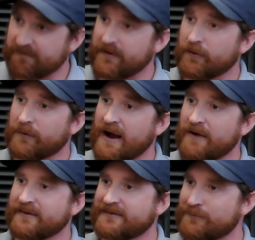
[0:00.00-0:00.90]
Feel
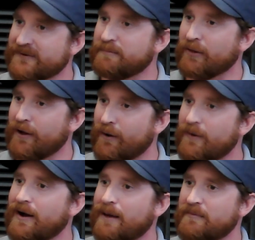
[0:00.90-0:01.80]
around to see what's below
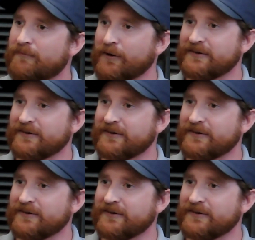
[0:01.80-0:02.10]
before